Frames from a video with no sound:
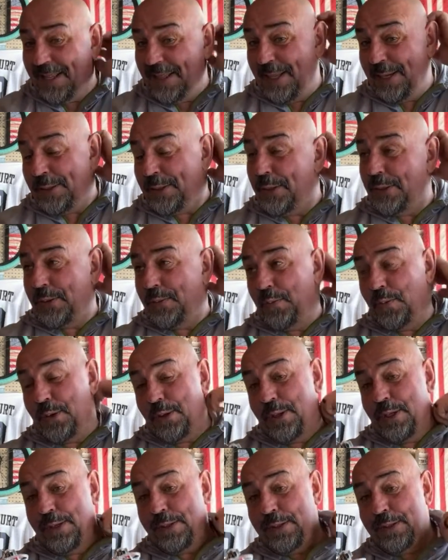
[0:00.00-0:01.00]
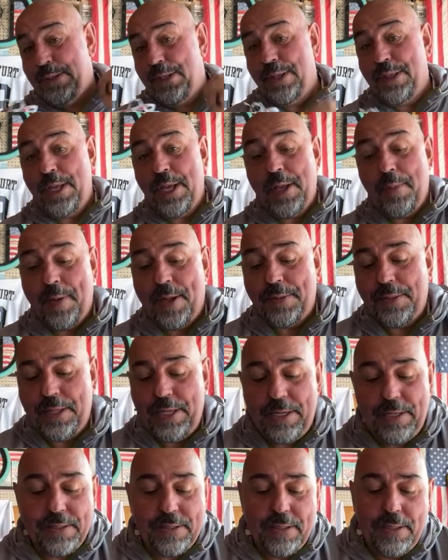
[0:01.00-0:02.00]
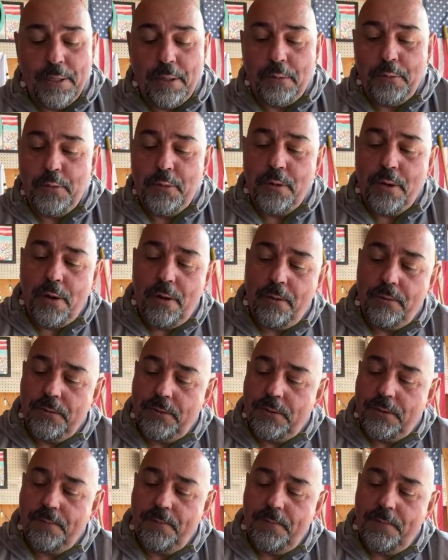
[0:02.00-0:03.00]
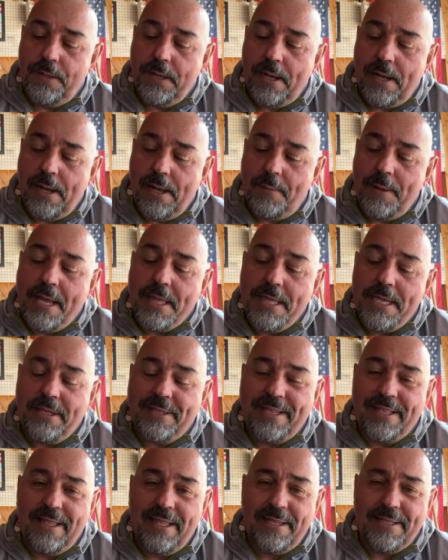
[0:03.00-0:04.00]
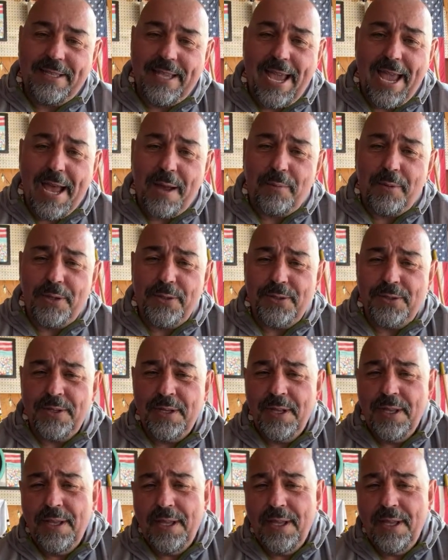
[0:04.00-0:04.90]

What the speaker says: this is the thing about these little drones and these cameras.